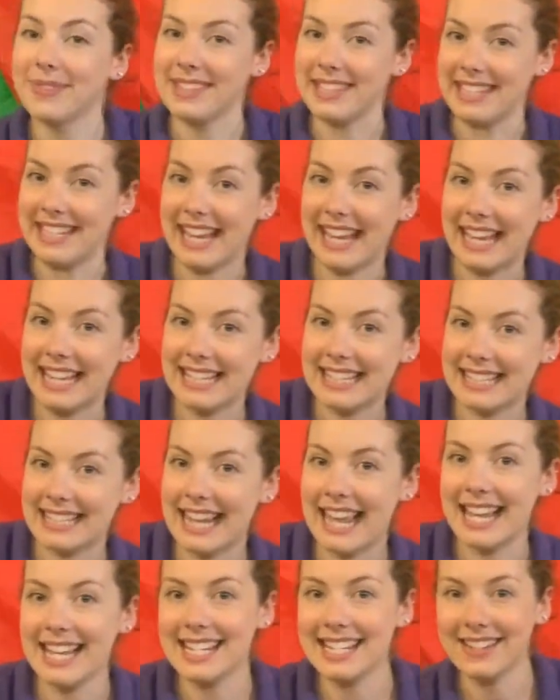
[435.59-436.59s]
Just
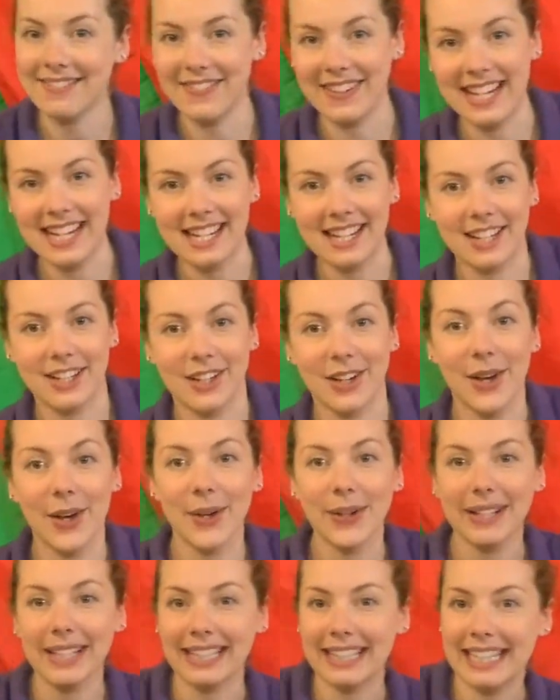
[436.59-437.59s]
let your feet
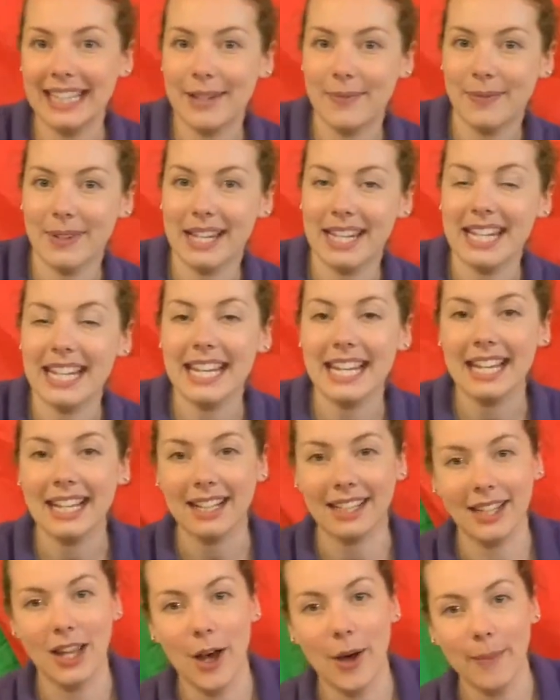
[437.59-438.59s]
go
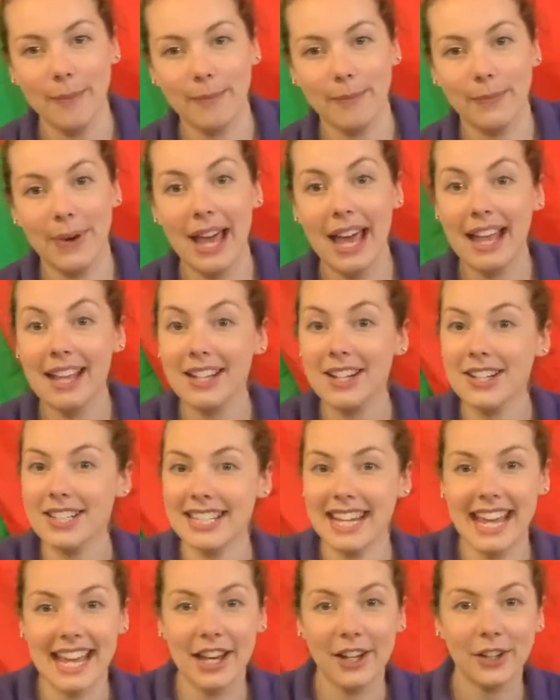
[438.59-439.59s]
clippity-clop while your
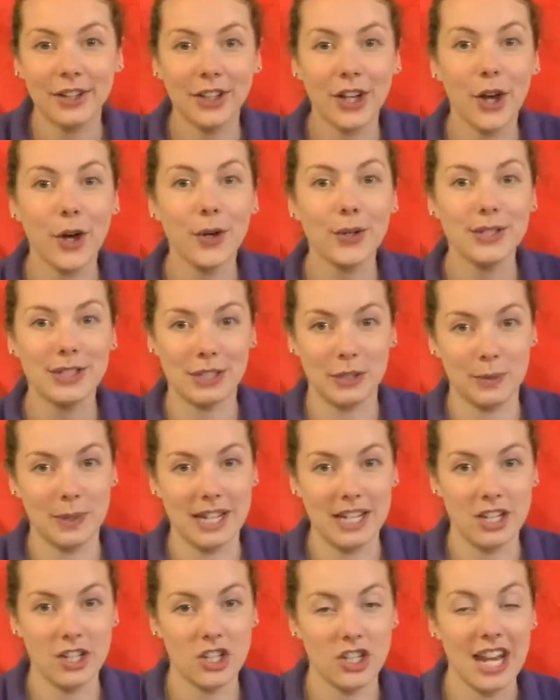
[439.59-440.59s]
tail goes
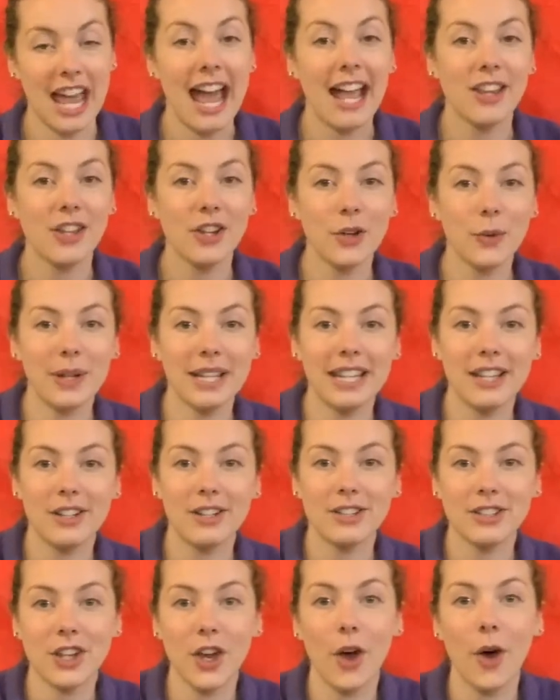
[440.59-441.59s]
swish and your
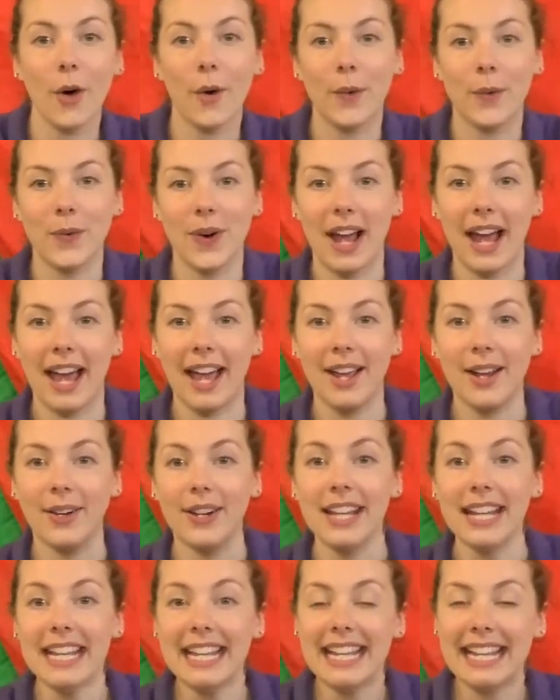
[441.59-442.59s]
wheels go round.
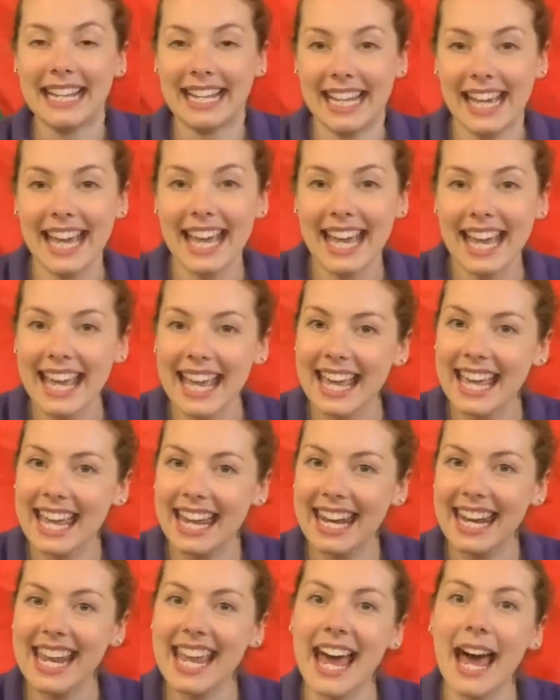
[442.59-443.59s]
Giddy
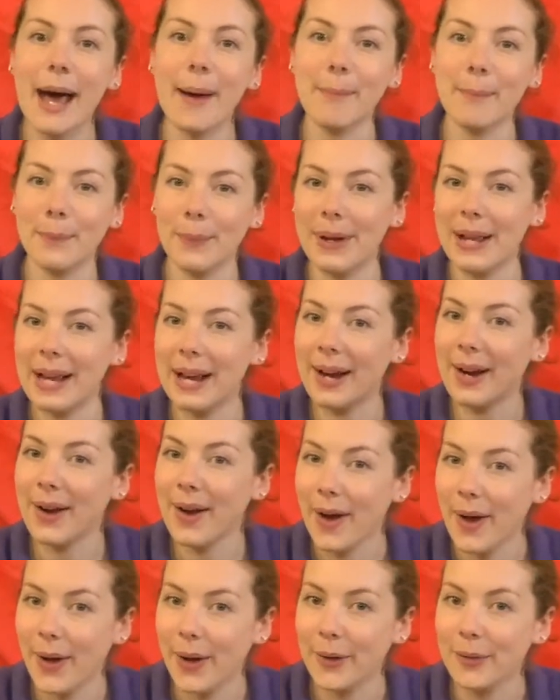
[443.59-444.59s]
up, we're
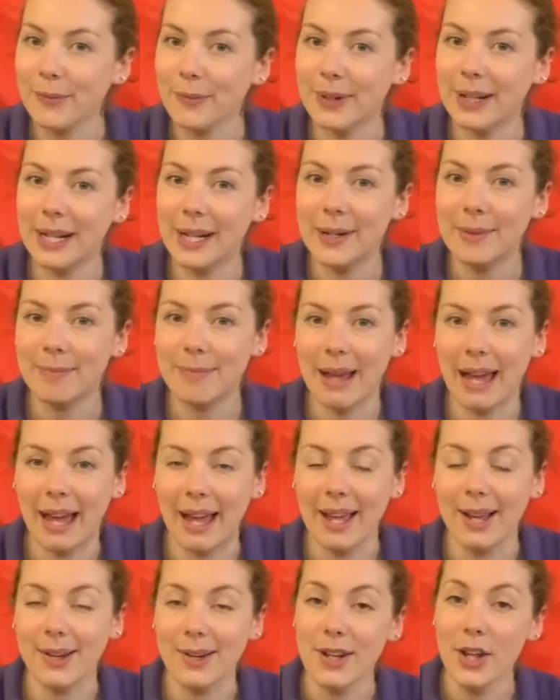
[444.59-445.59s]
homeward
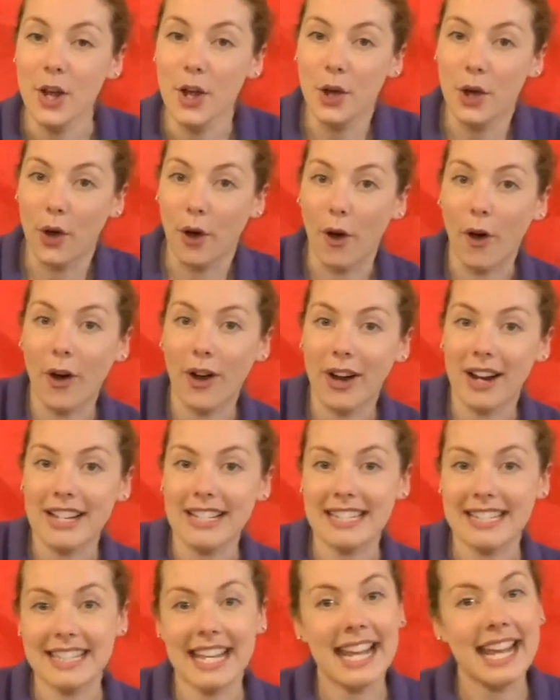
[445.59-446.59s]
bound.
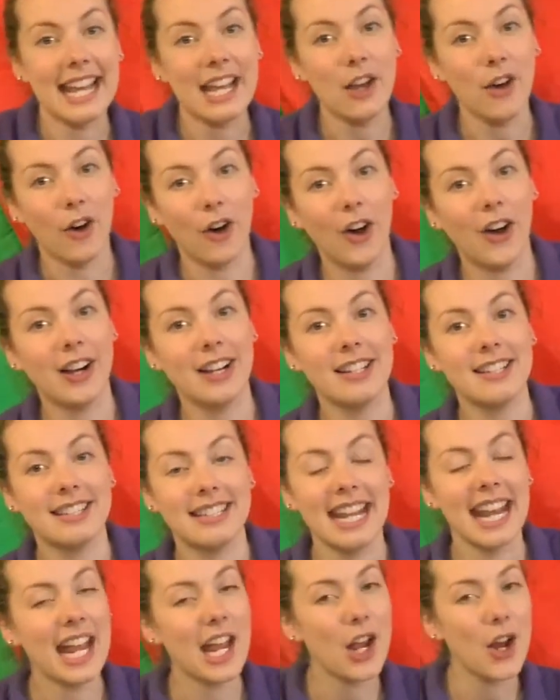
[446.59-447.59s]
Horsey,
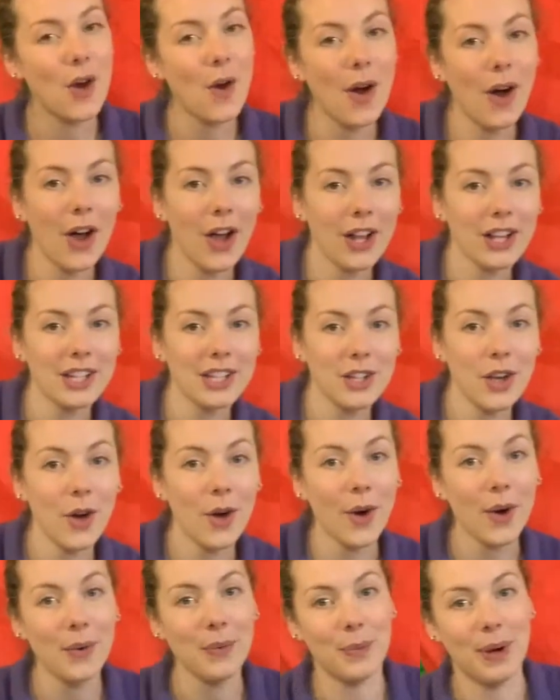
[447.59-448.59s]
horsey, you're on
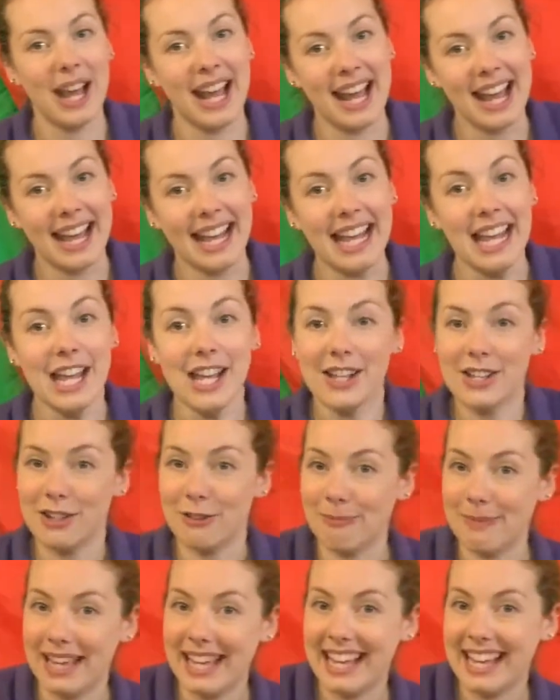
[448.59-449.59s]
your way. You've
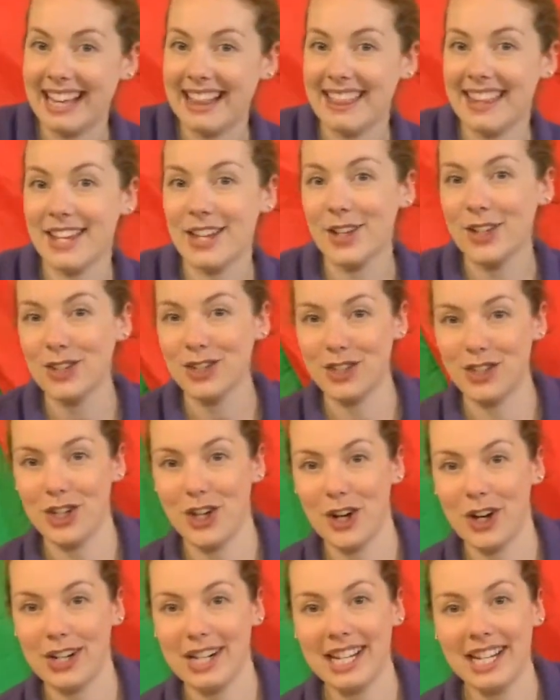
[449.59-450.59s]
made this
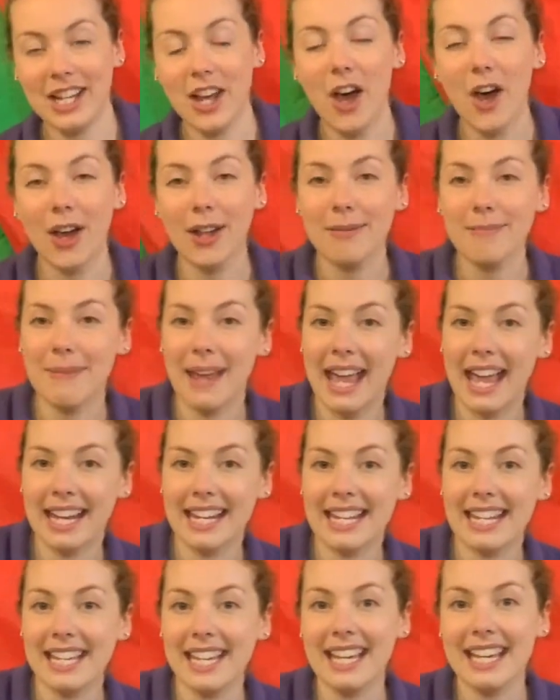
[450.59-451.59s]
journey on
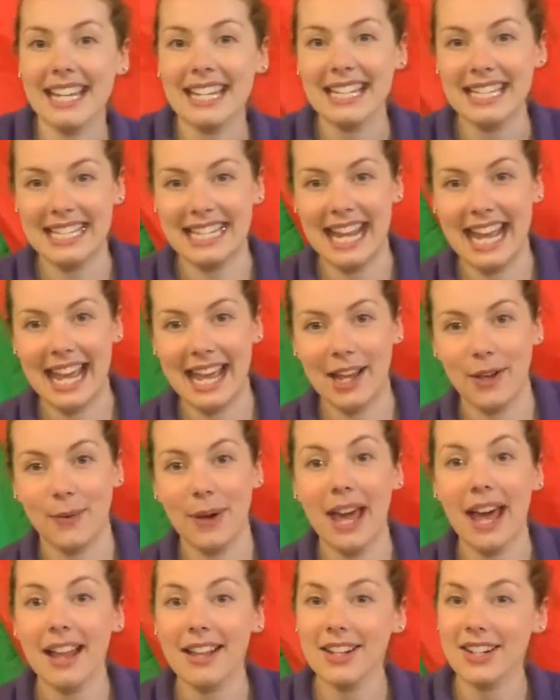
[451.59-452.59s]
many a day.
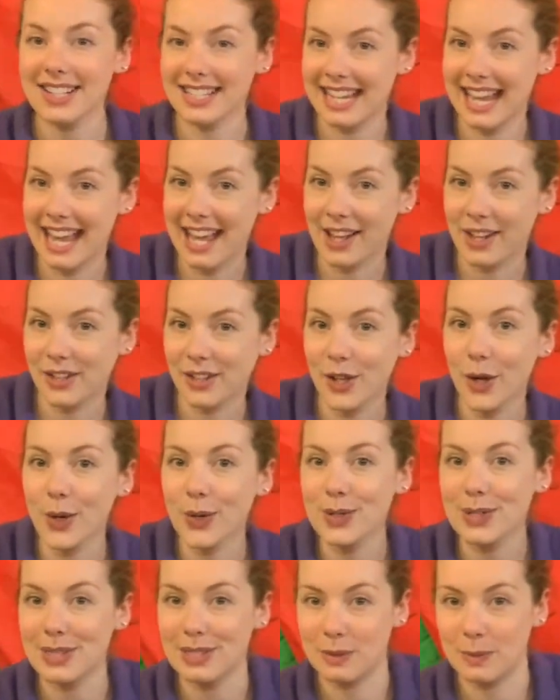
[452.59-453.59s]
While your tail
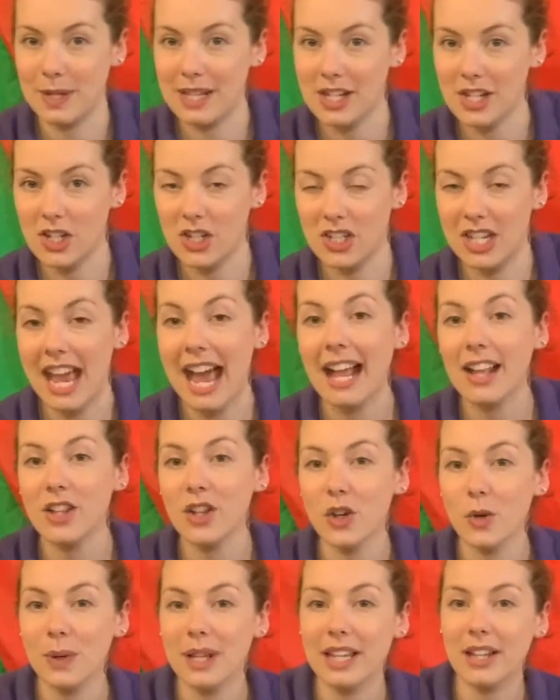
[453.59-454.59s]
goes swish and
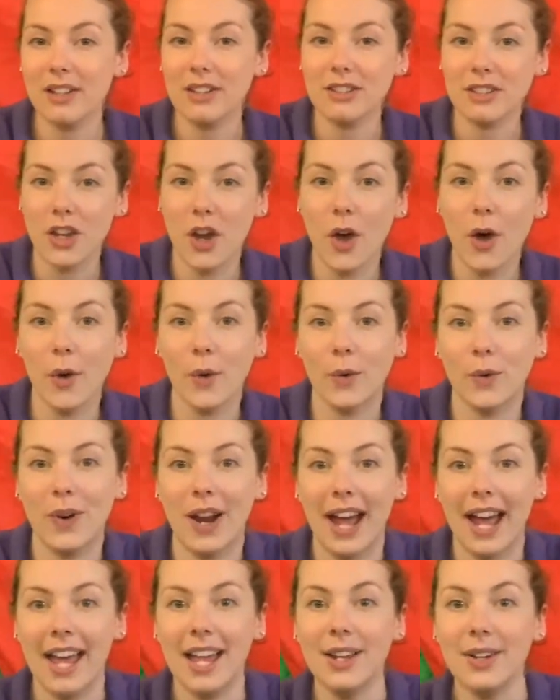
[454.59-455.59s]
your wheels go
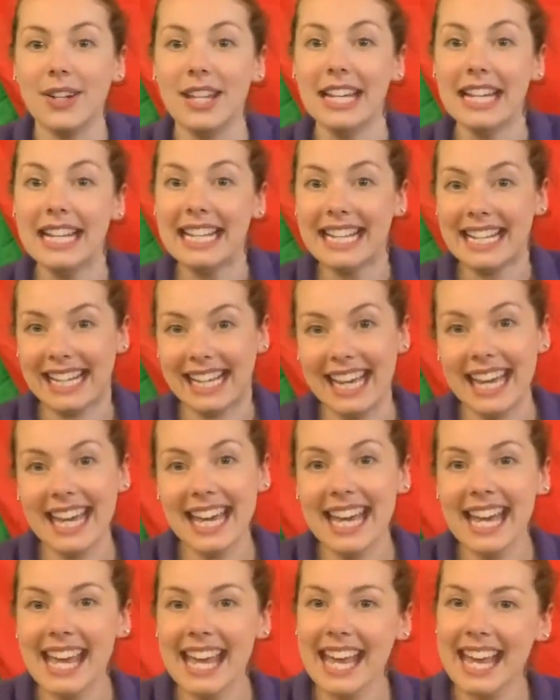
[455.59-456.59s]
round. Giddy
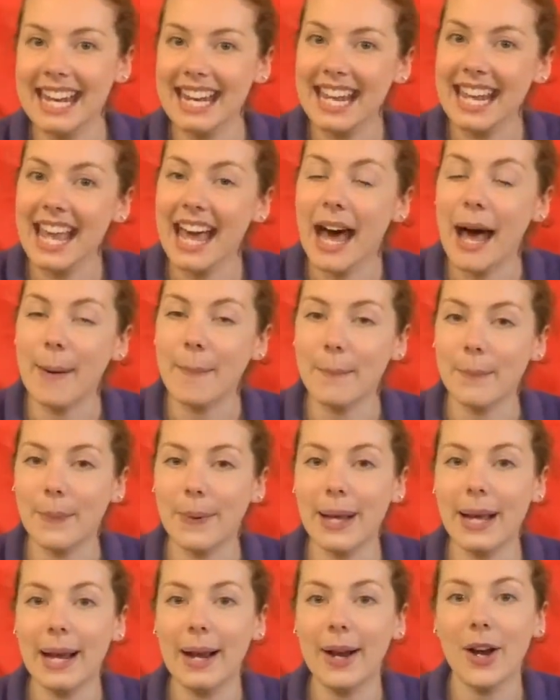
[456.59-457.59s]
up,
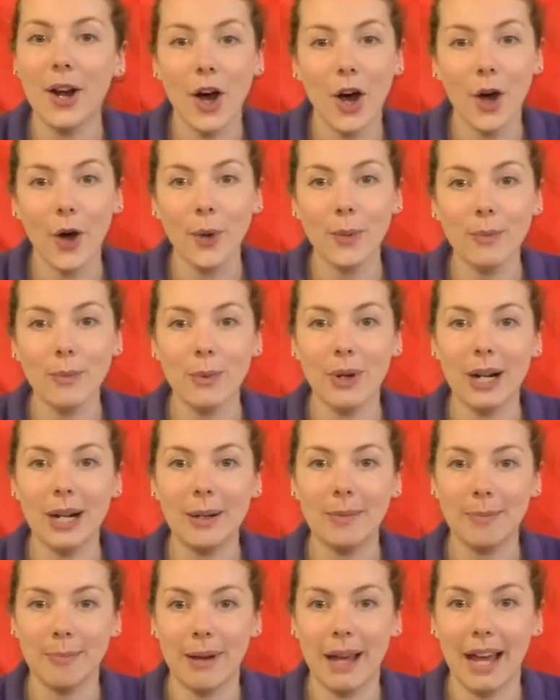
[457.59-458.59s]
we're homeward
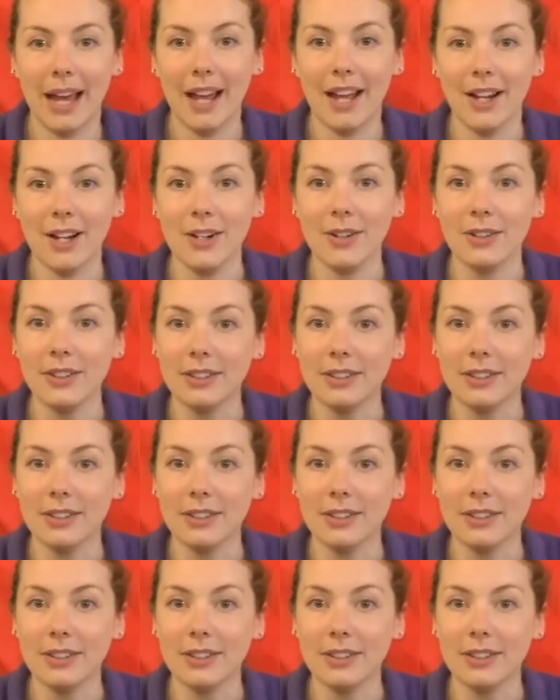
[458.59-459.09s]
bound.